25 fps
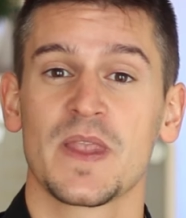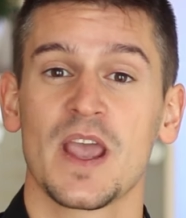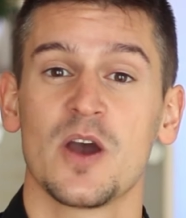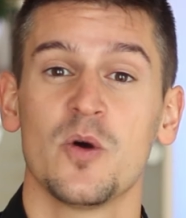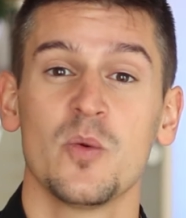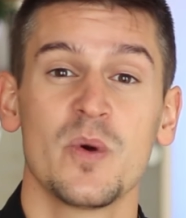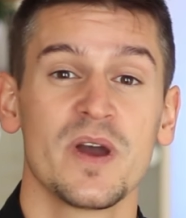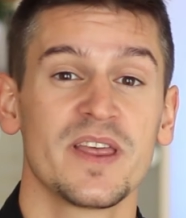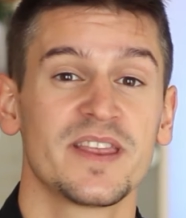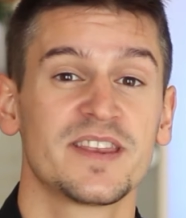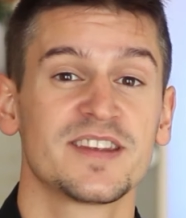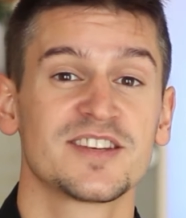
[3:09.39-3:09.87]

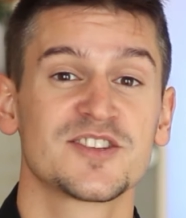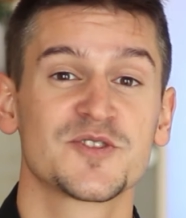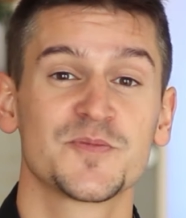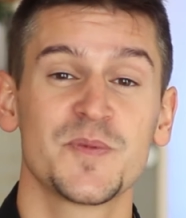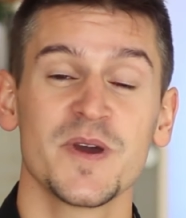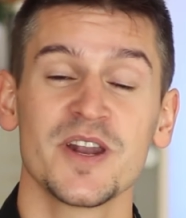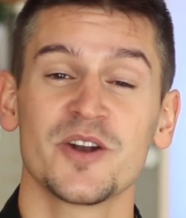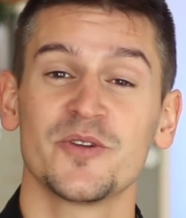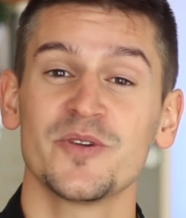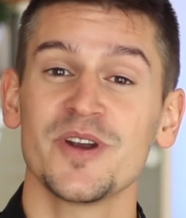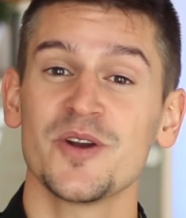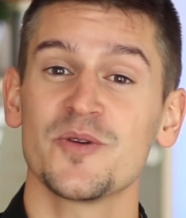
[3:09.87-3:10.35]
With
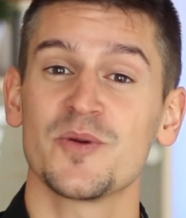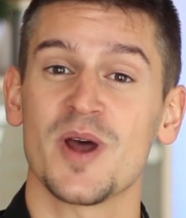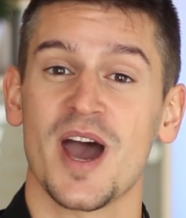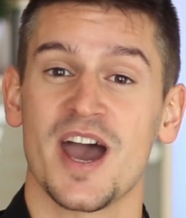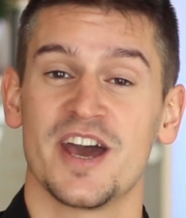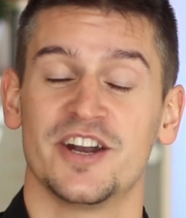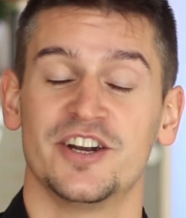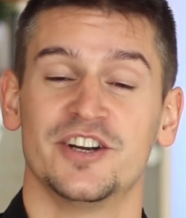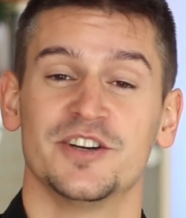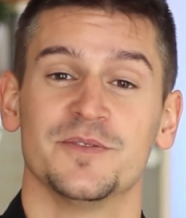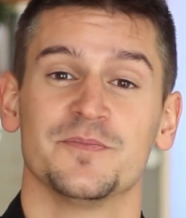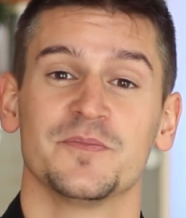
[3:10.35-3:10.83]
Spin
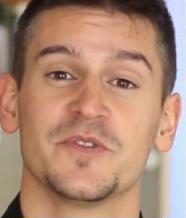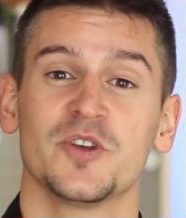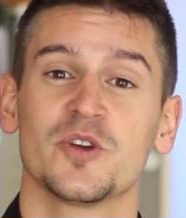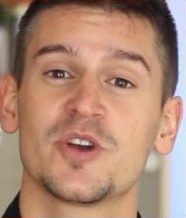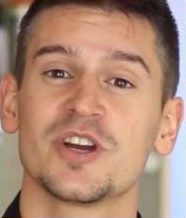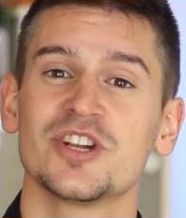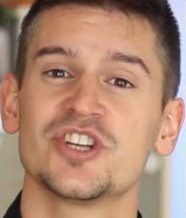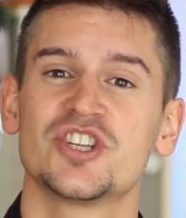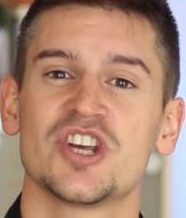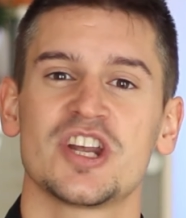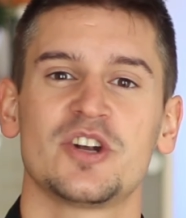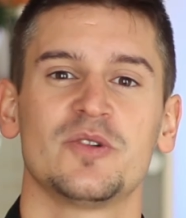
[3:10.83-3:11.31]
Rewriter, you
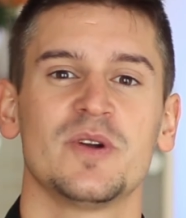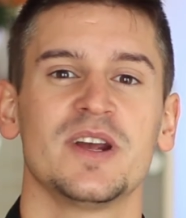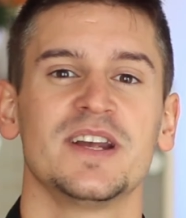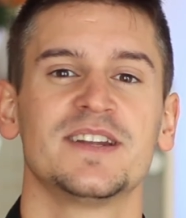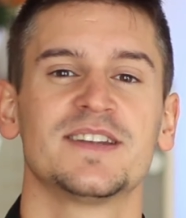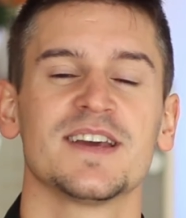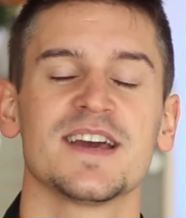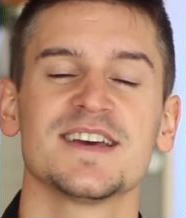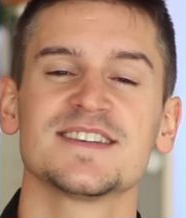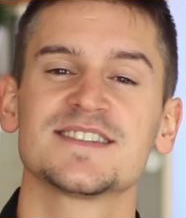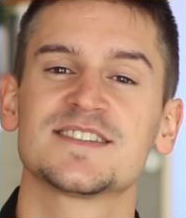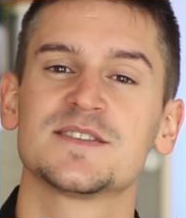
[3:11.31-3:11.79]
can
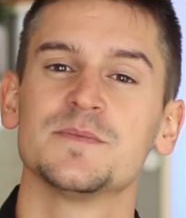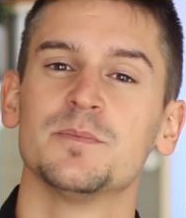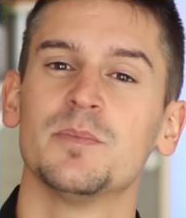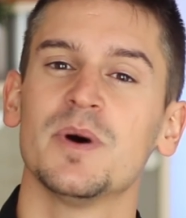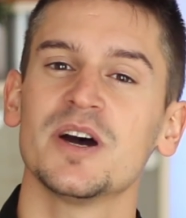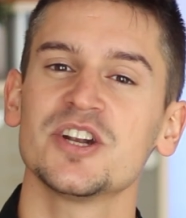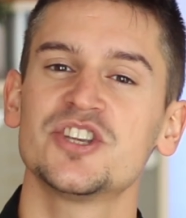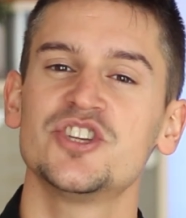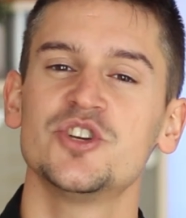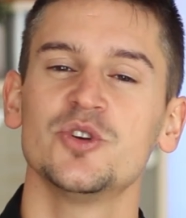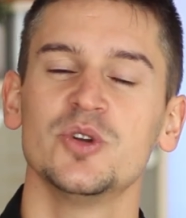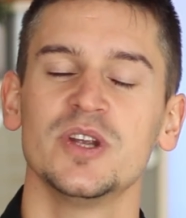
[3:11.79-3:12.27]
generate as
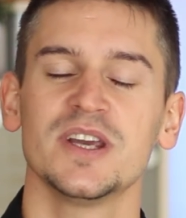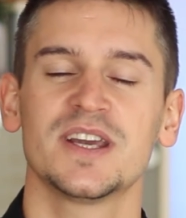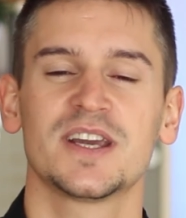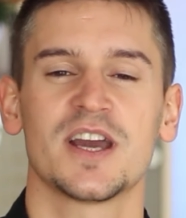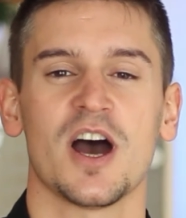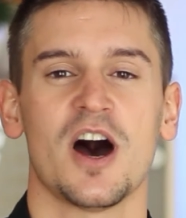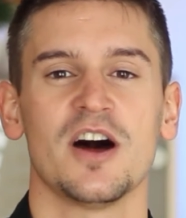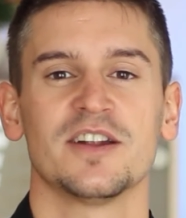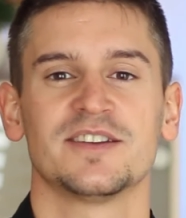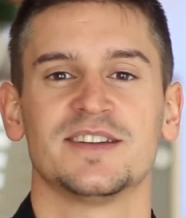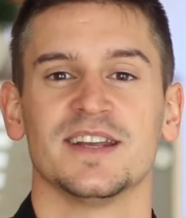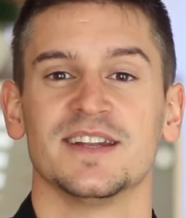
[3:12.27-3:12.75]
much unique
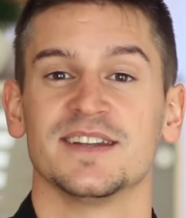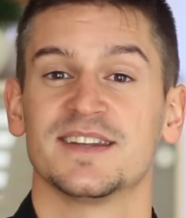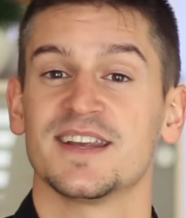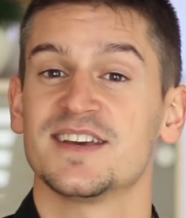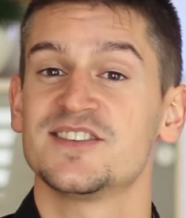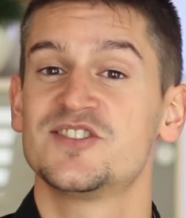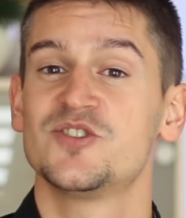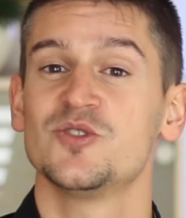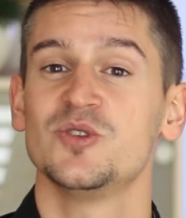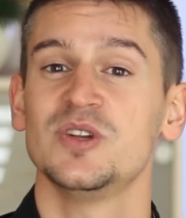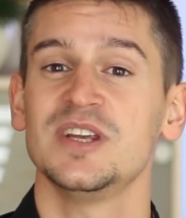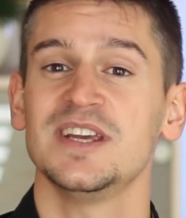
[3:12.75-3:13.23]
content
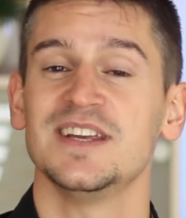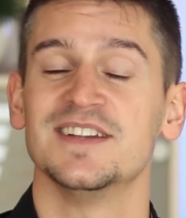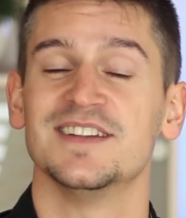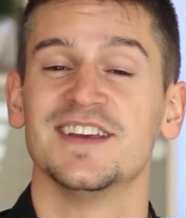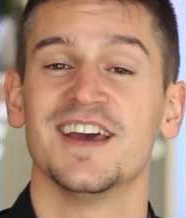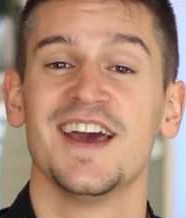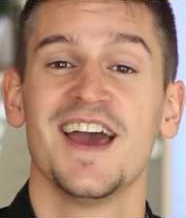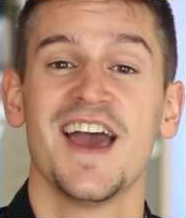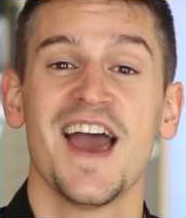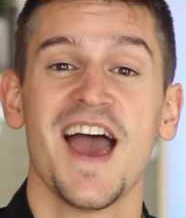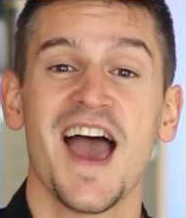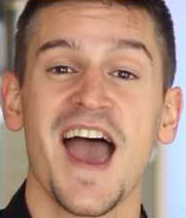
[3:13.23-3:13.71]
as you
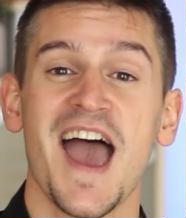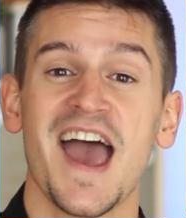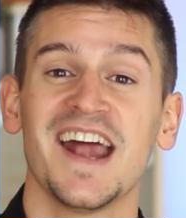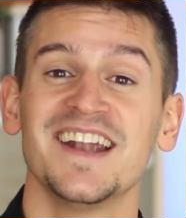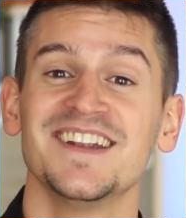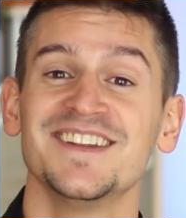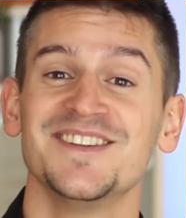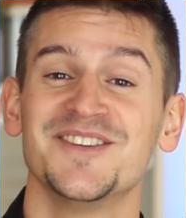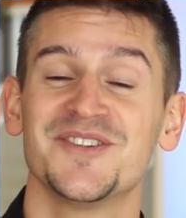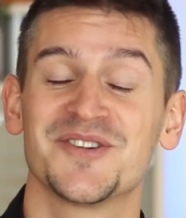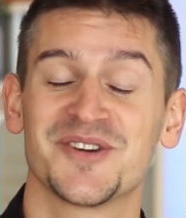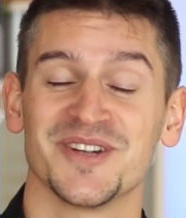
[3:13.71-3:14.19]
need,
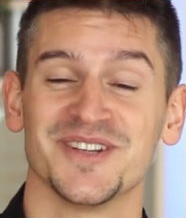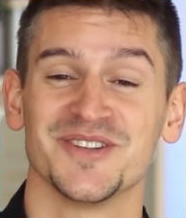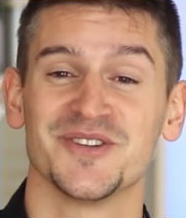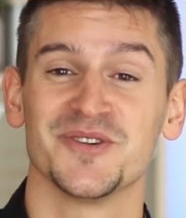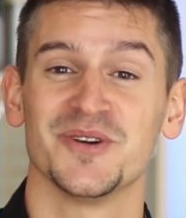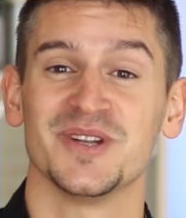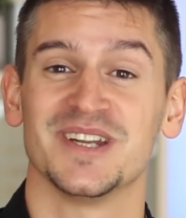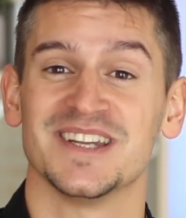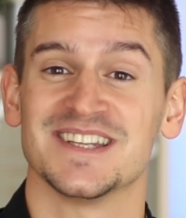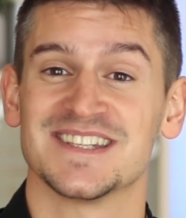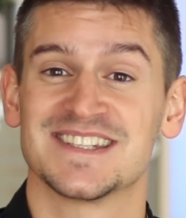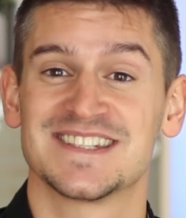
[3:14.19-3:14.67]
and you can do
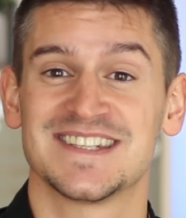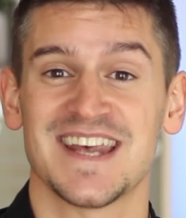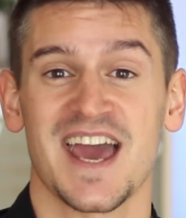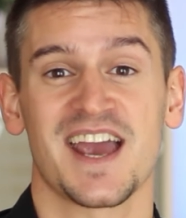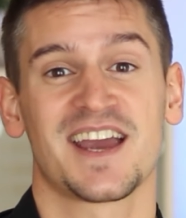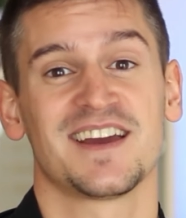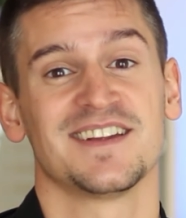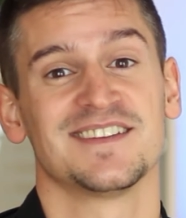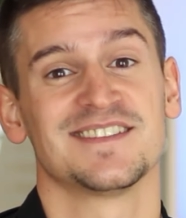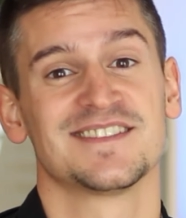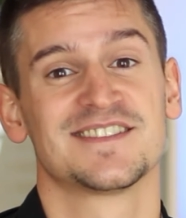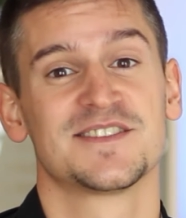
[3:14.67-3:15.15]
it in
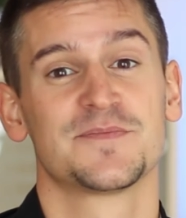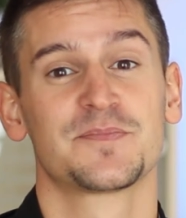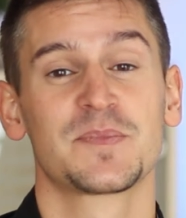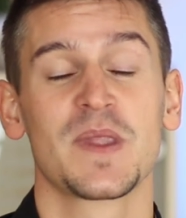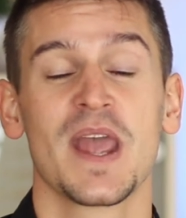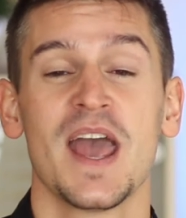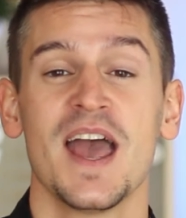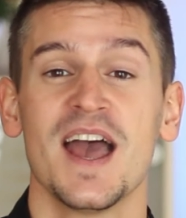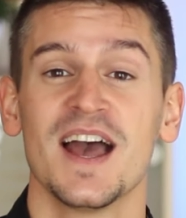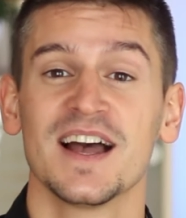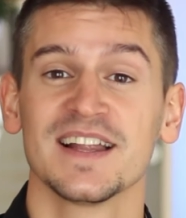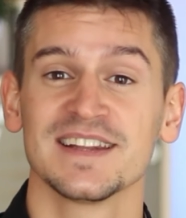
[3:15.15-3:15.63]
seconds.
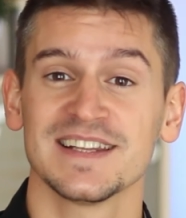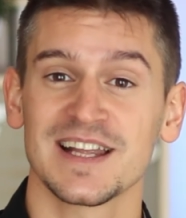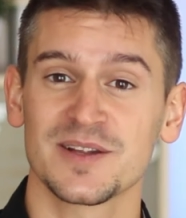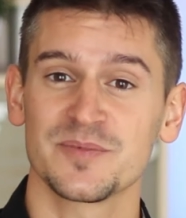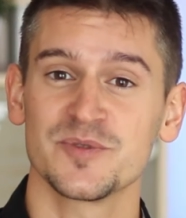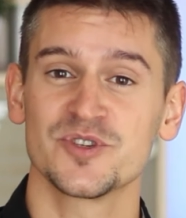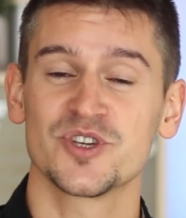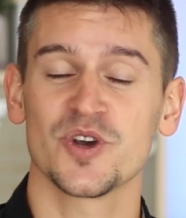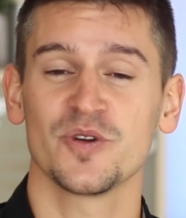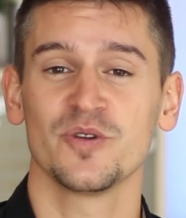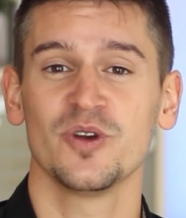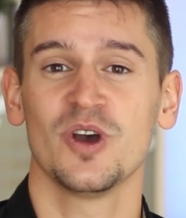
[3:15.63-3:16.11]
Let
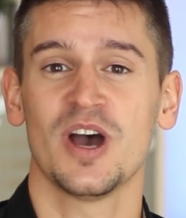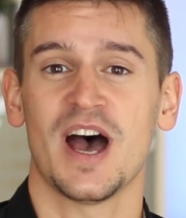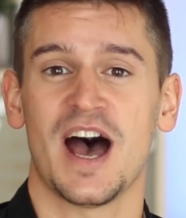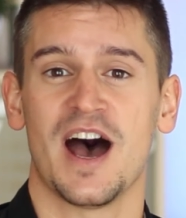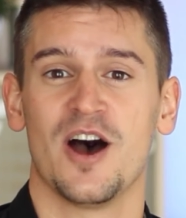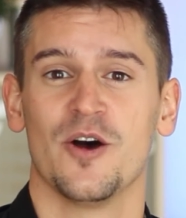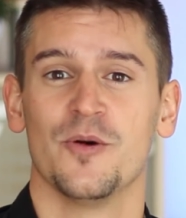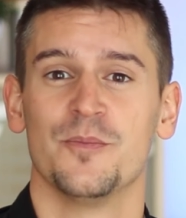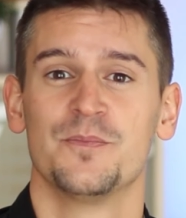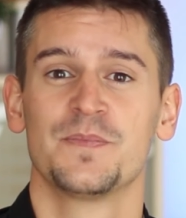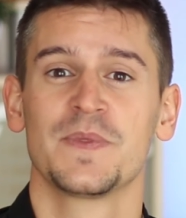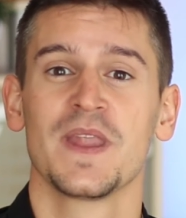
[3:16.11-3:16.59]
me show you
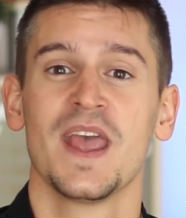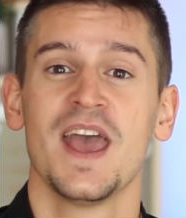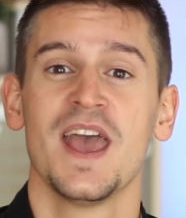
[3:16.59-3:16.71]
how.